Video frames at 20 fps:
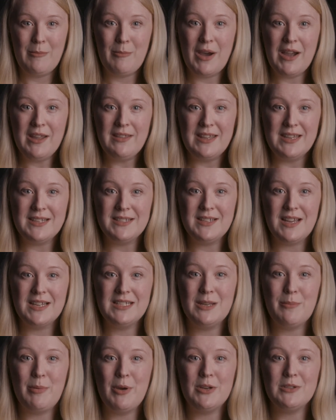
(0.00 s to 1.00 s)
By this, I
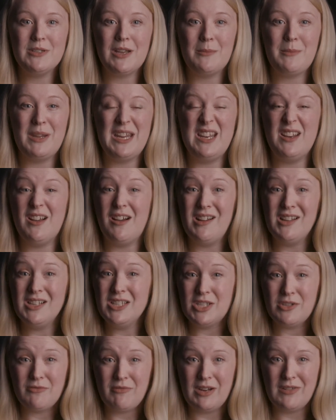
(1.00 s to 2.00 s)
suppose I mean
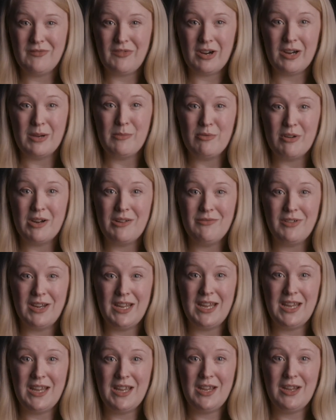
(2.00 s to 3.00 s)
answer it very
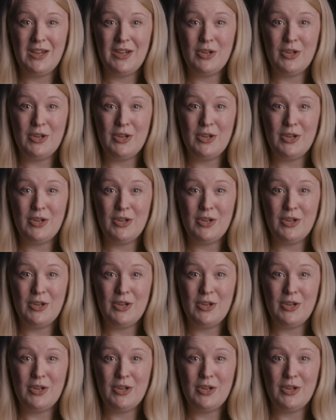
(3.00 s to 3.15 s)
briefly.